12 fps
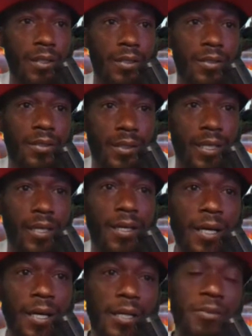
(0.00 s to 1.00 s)
Niggas is
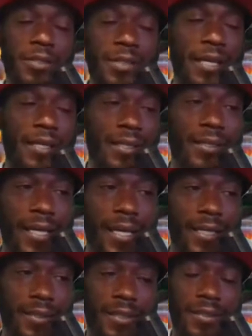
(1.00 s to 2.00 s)
saying, you saying niggas
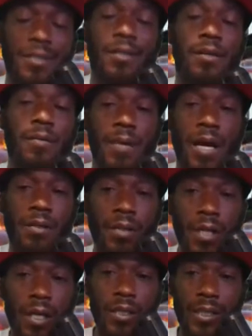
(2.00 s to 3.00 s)
can't judge a clear battle.